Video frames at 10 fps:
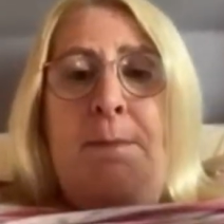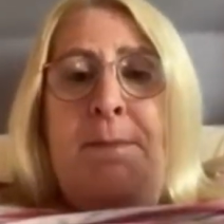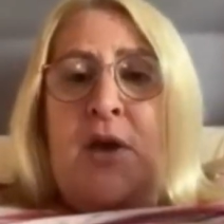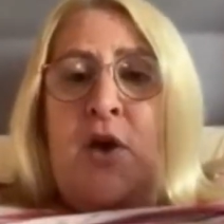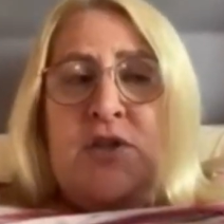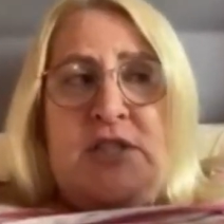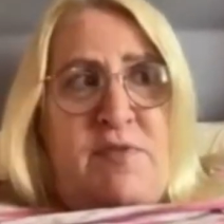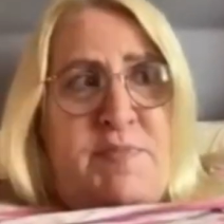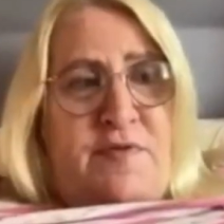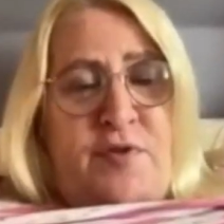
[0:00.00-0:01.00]
because
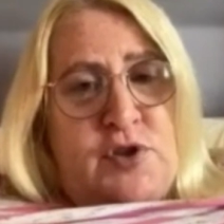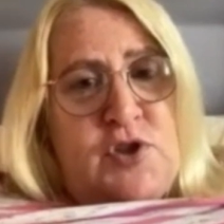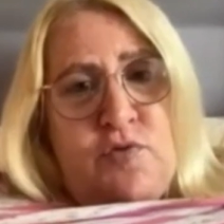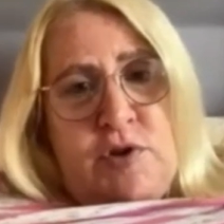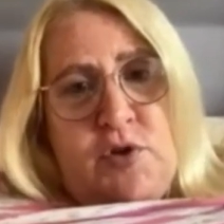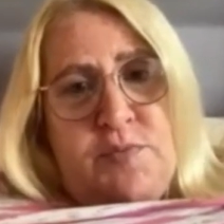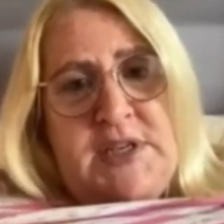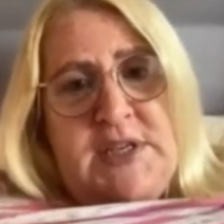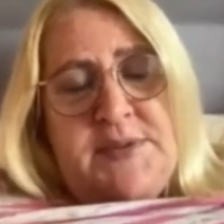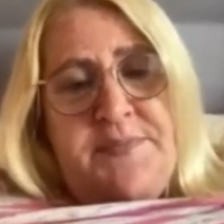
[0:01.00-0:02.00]
they've been fostered or
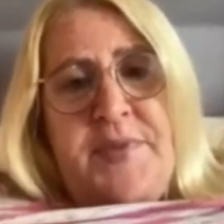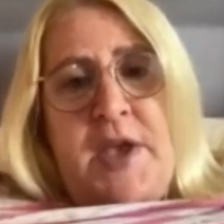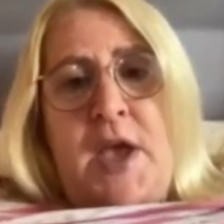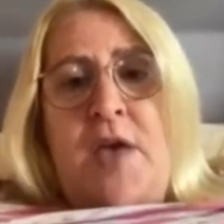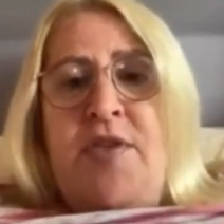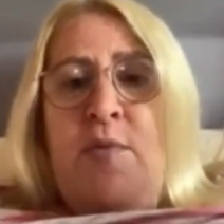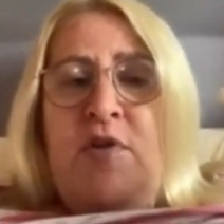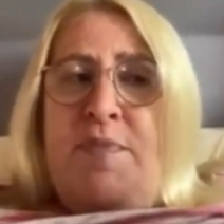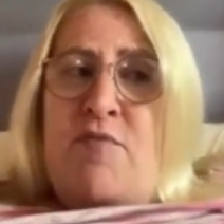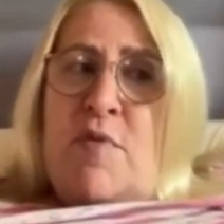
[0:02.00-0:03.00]
adopted. They would
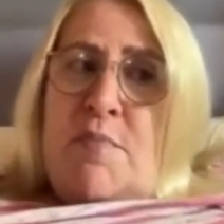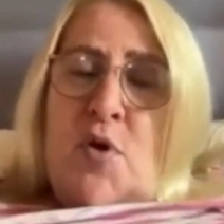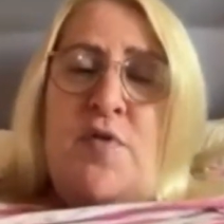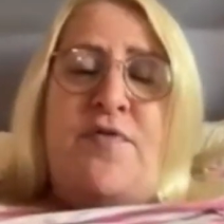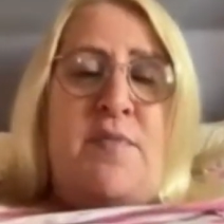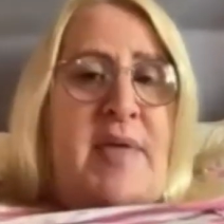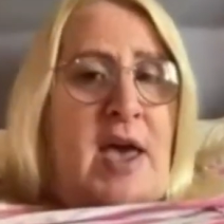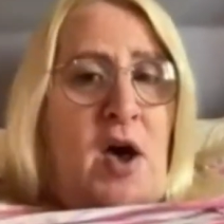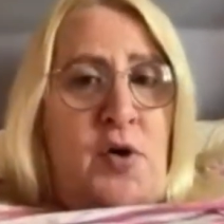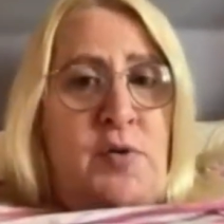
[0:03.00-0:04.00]
have been removed from their
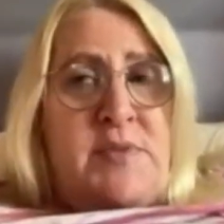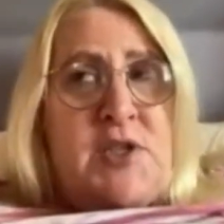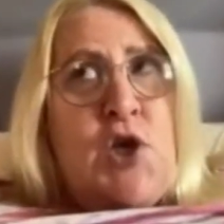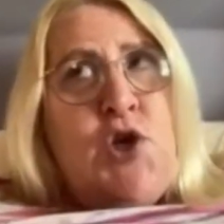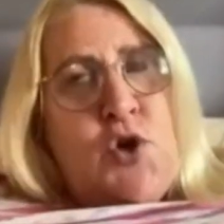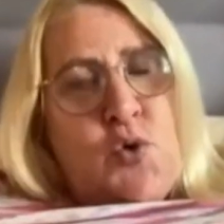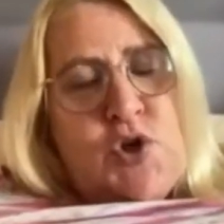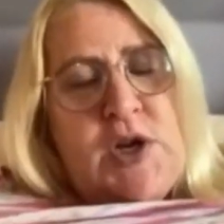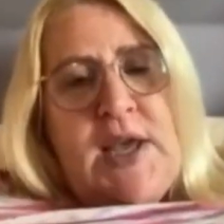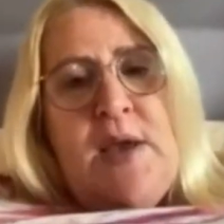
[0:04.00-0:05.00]
homes,
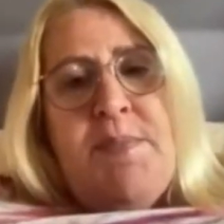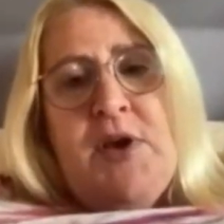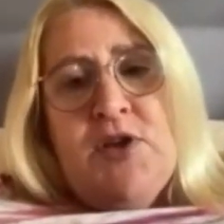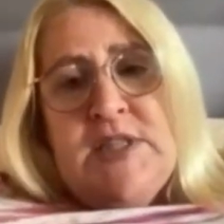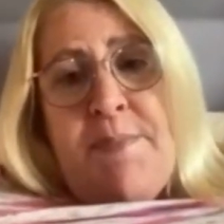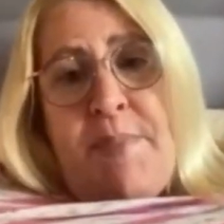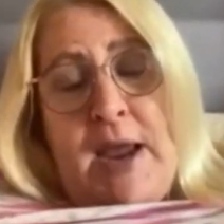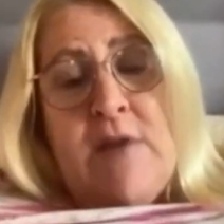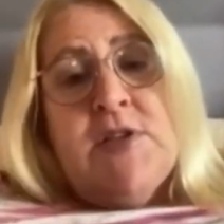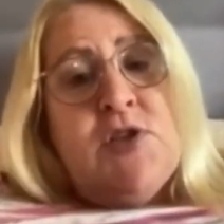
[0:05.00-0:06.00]
usually because their
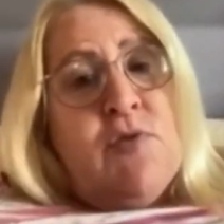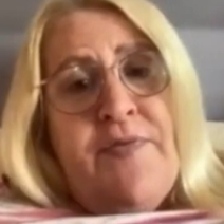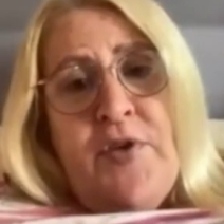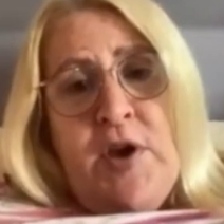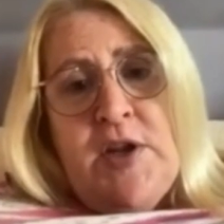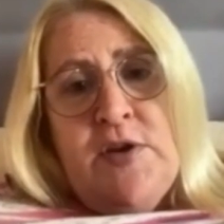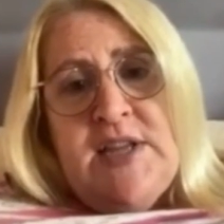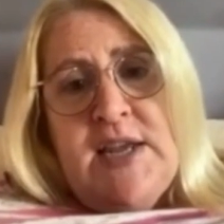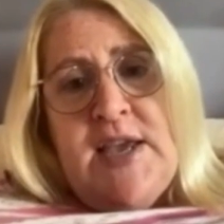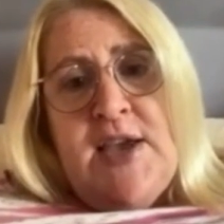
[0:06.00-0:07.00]
parents are
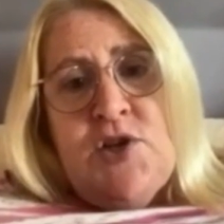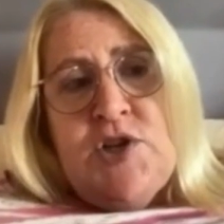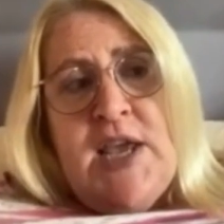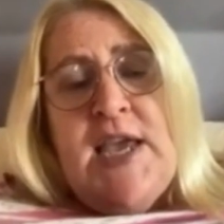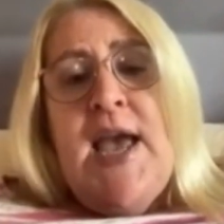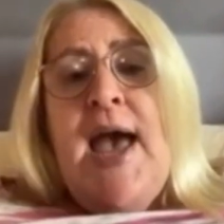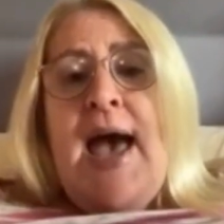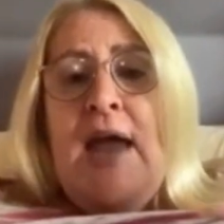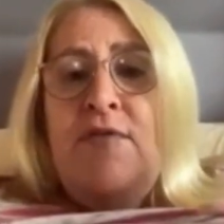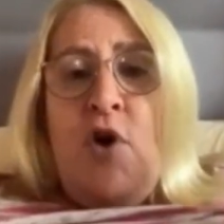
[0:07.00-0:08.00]
undiagnosed ADHD
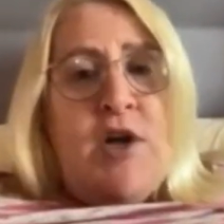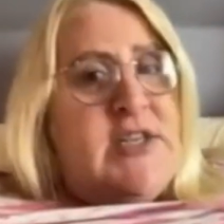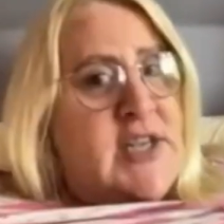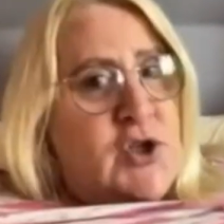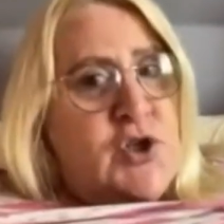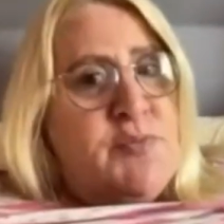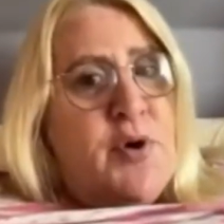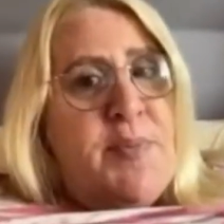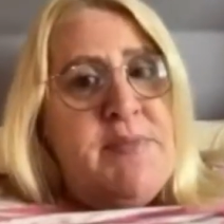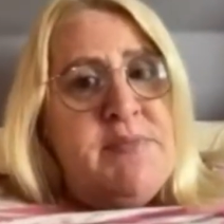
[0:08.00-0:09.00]
and have got addiction
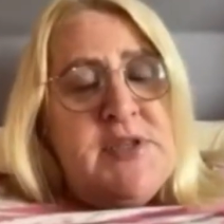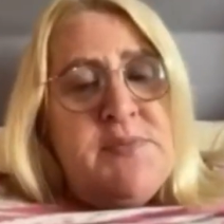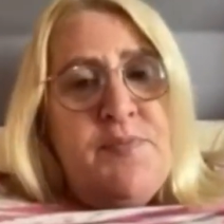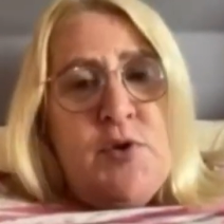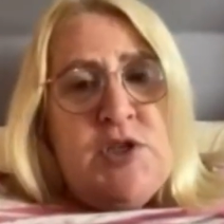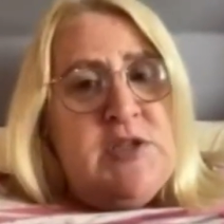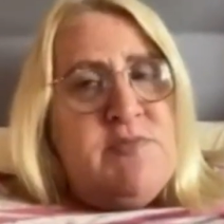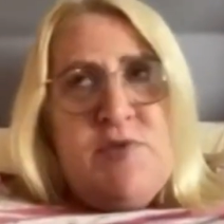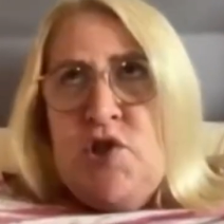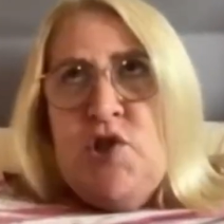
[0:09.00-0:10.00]
problems, which is
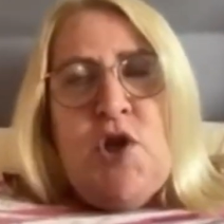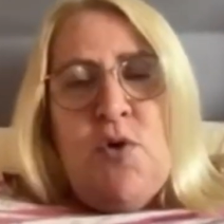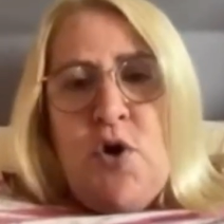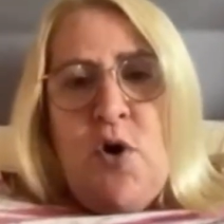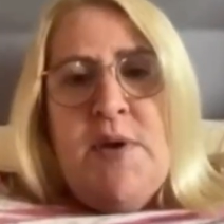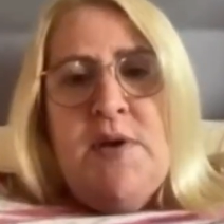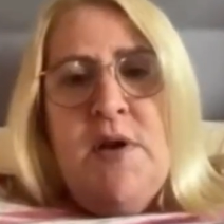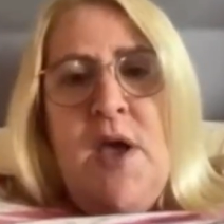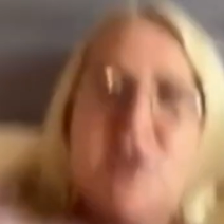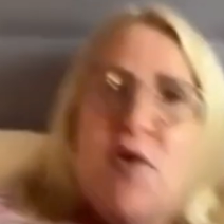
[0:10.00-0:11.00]
so common.
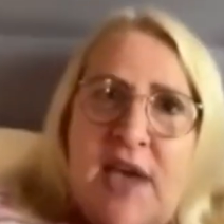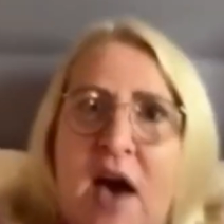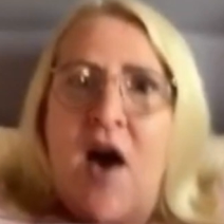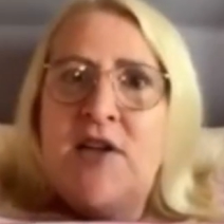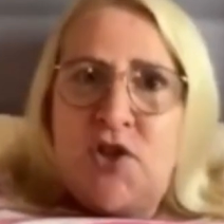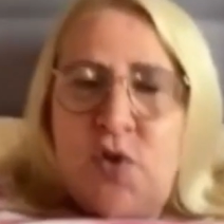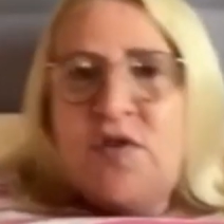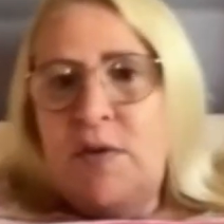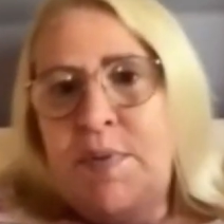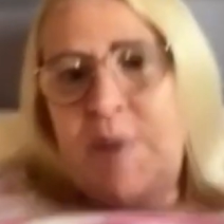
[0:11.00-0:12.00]
So, yeah, I do
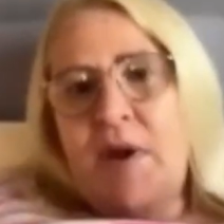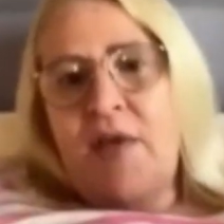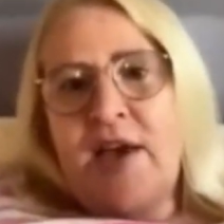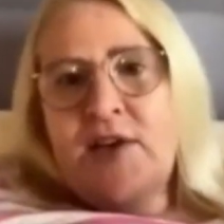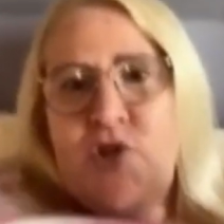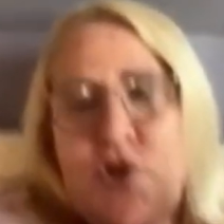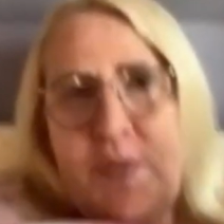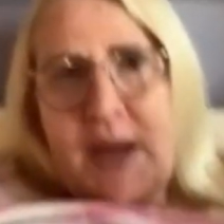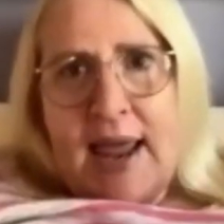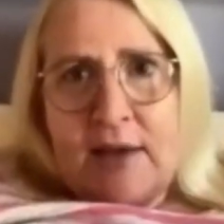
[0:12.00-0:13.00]
think people like that should
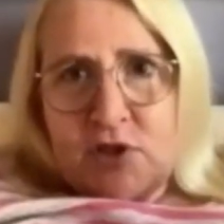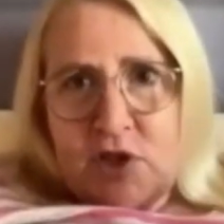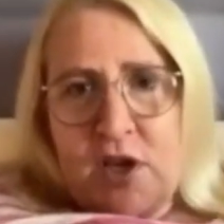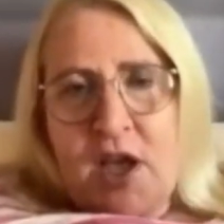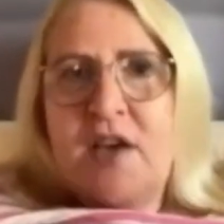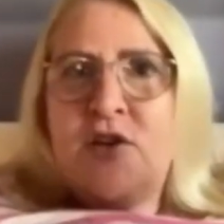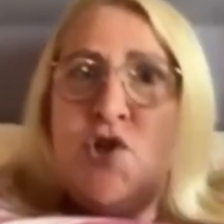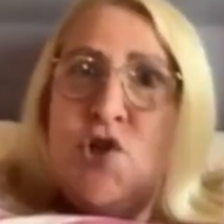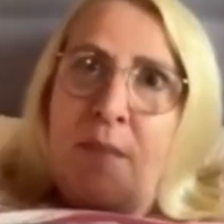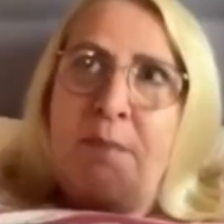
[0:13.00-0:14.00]
be allowed to
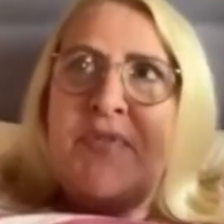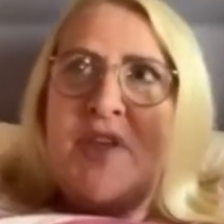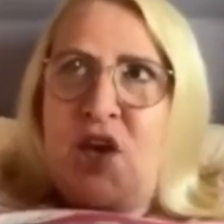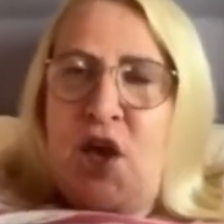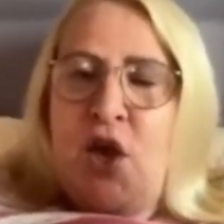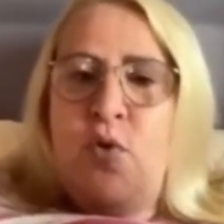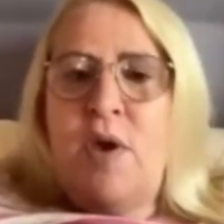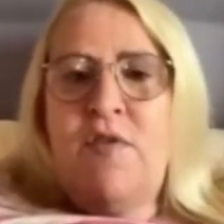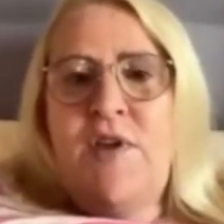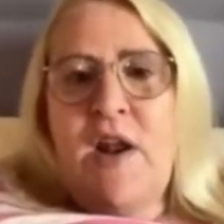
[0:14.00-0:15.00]
jump the queue,
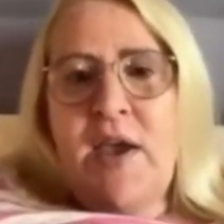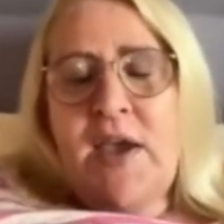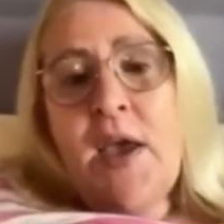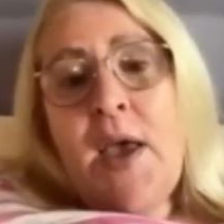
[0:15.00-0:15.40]
if you like.